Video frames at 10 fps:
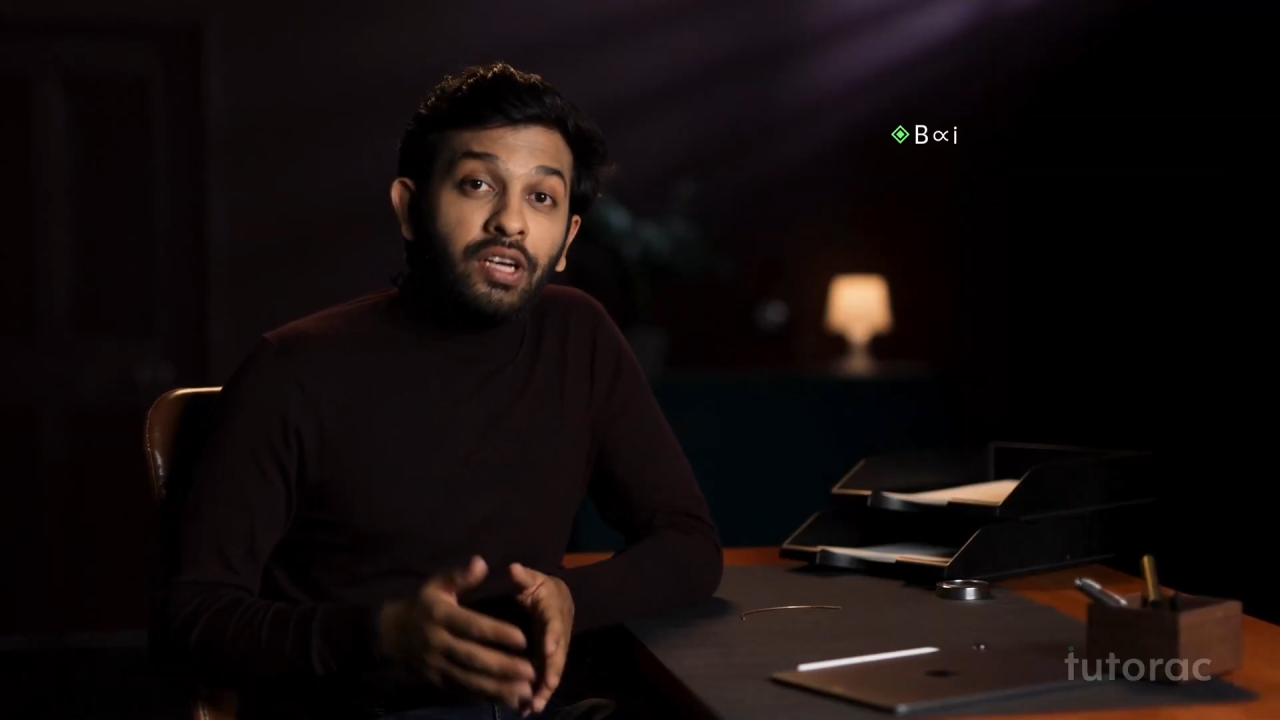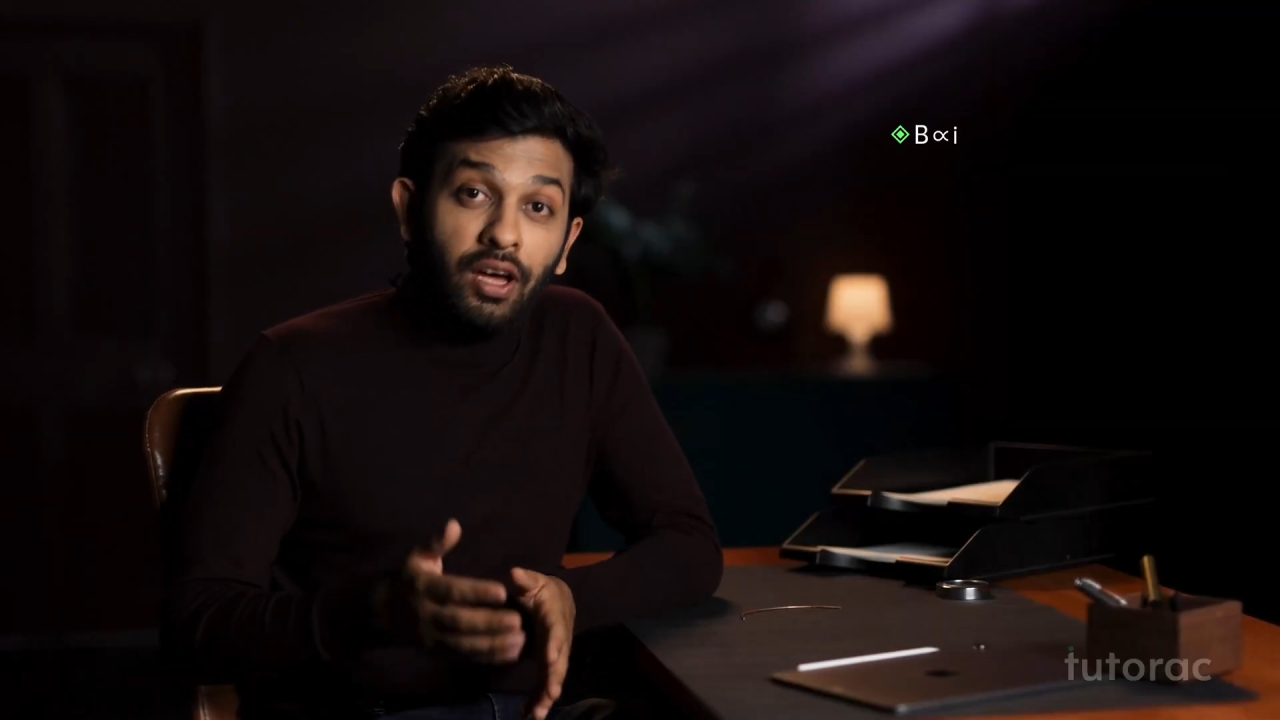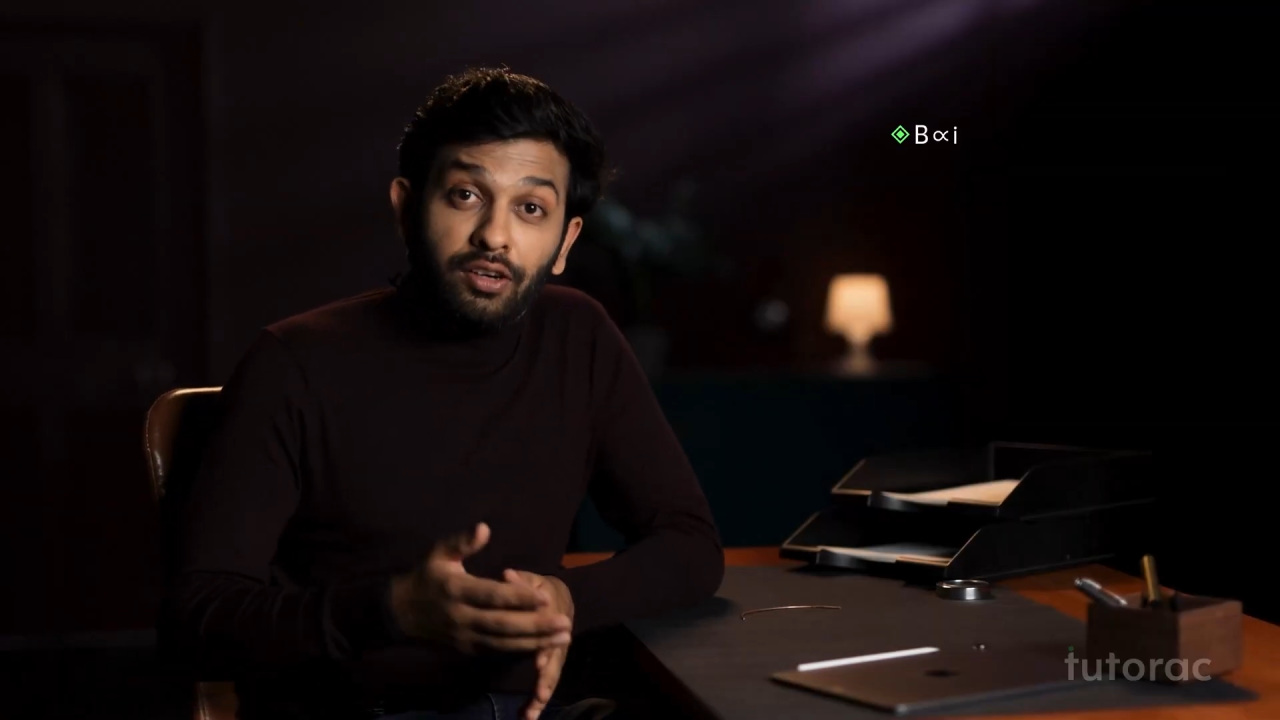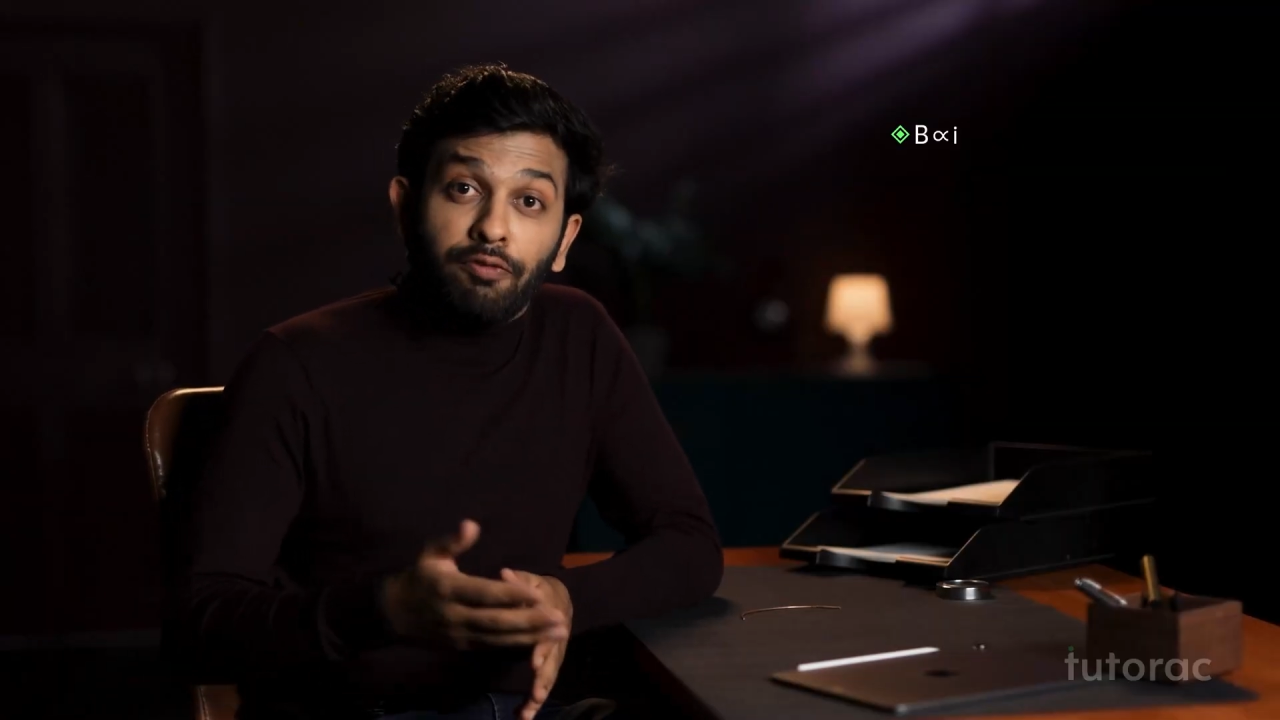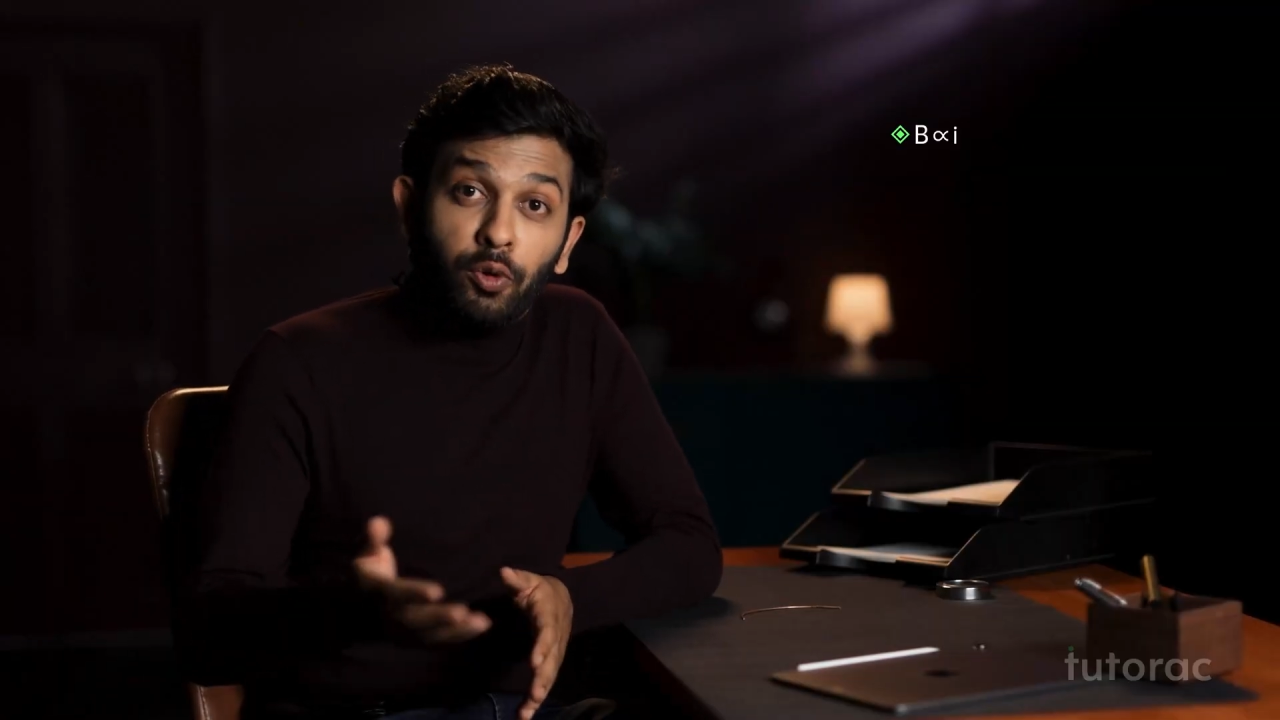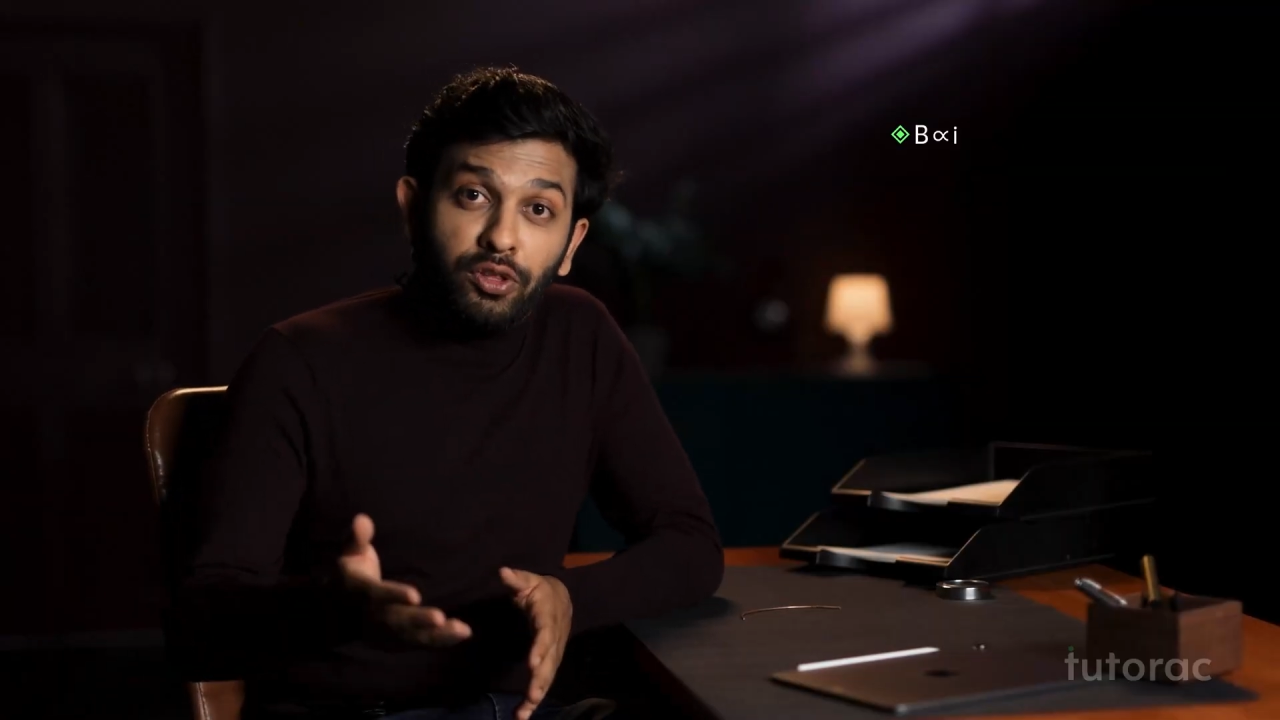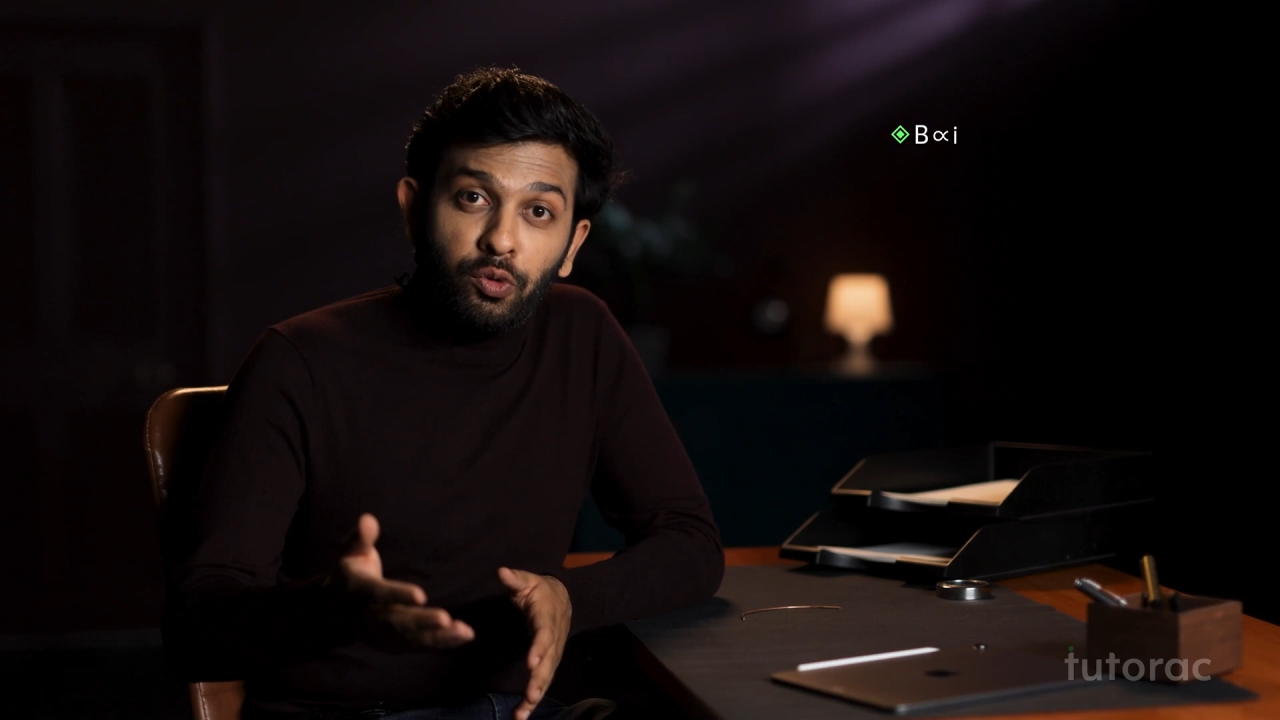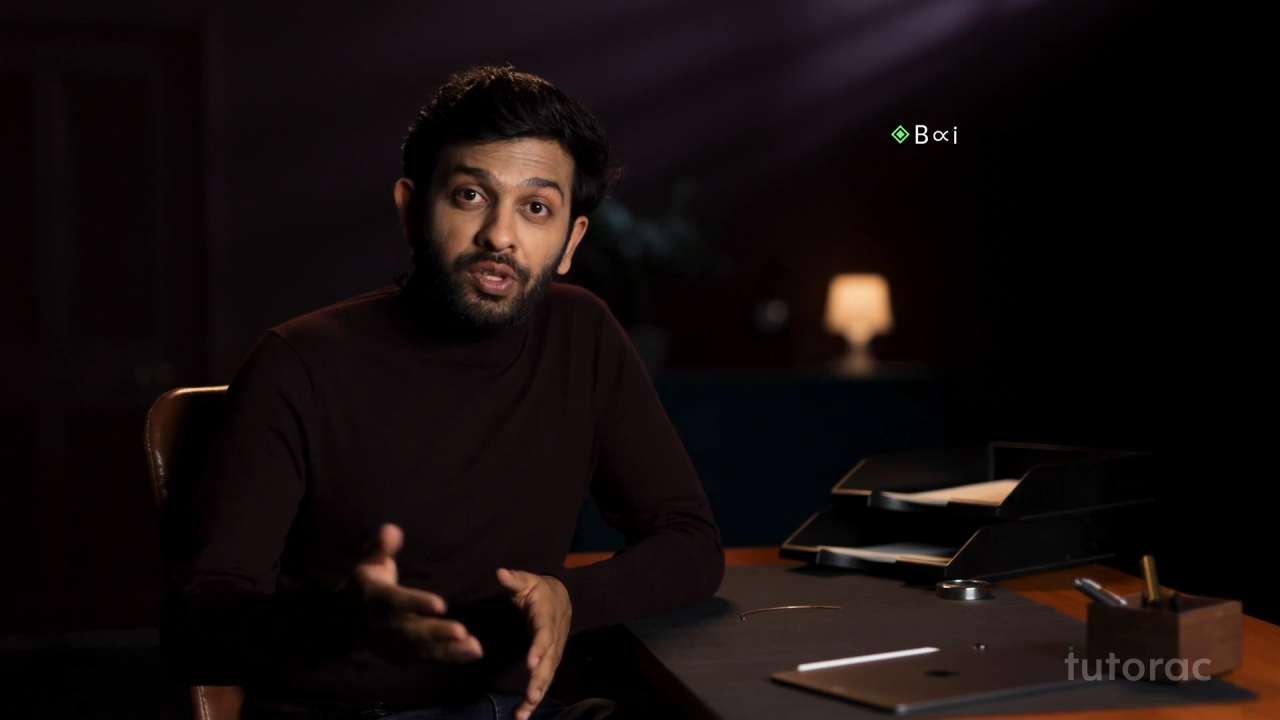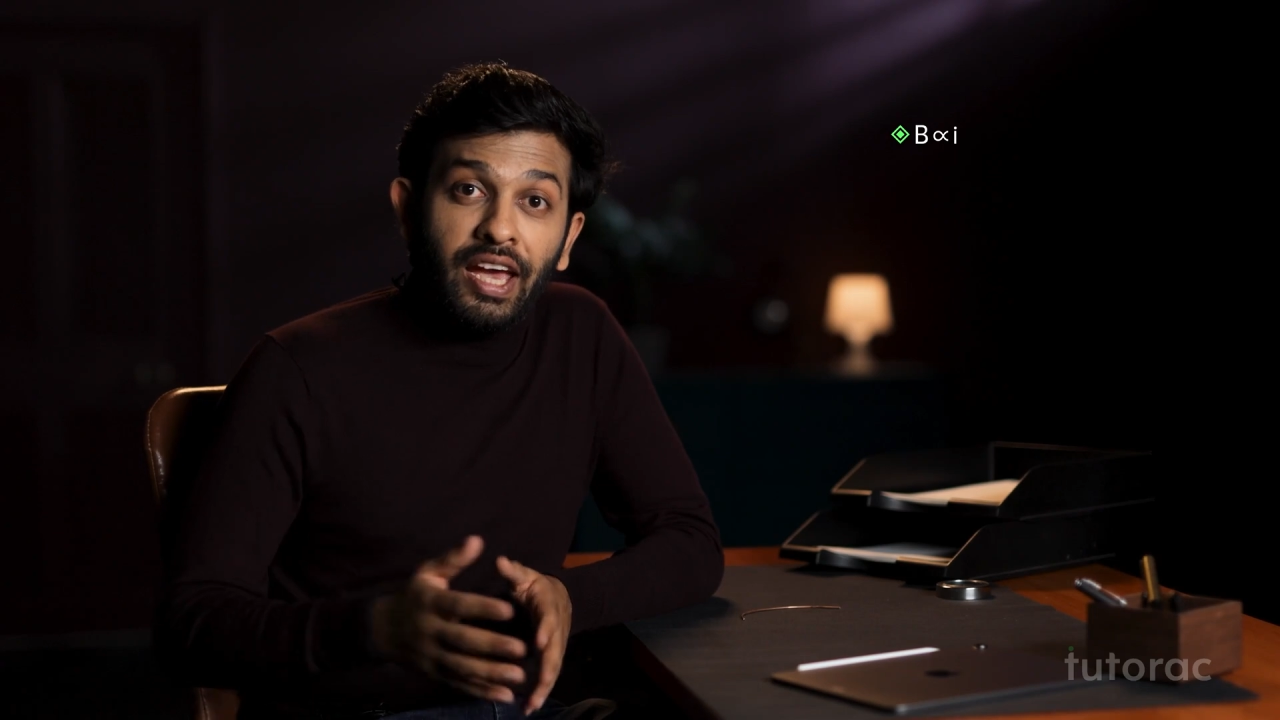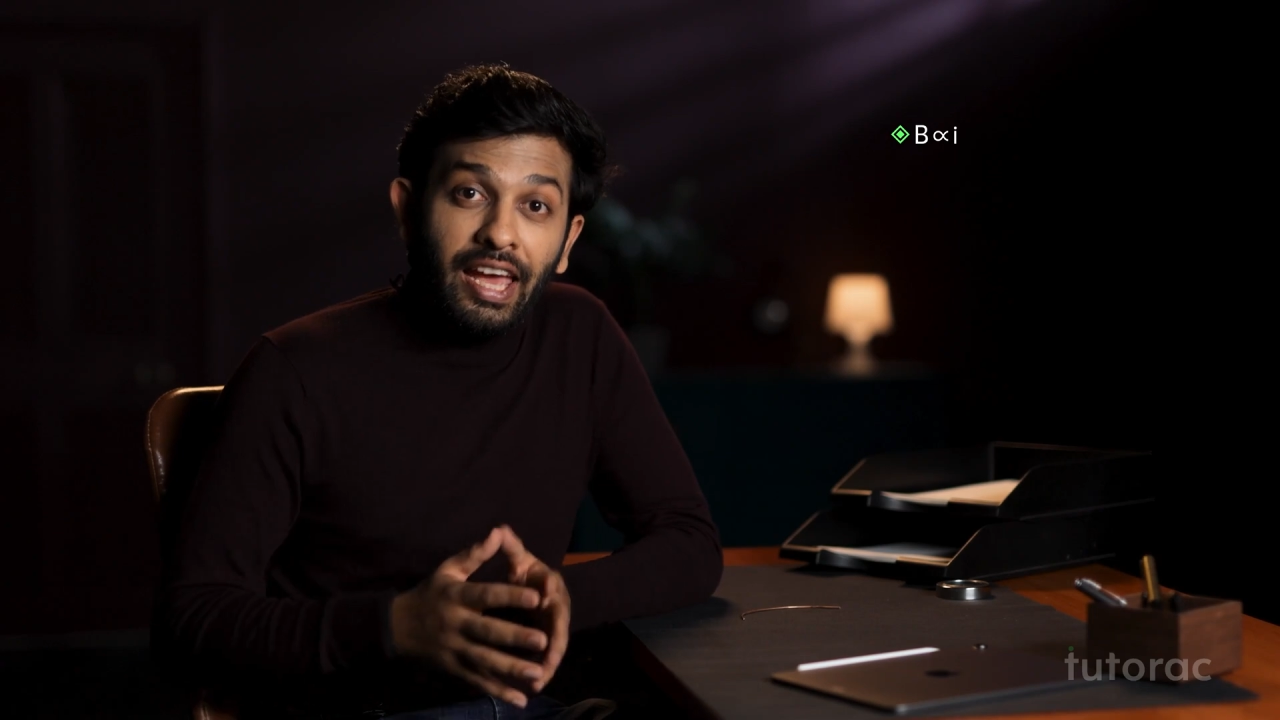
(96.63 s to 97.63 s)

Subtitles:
current flowing through the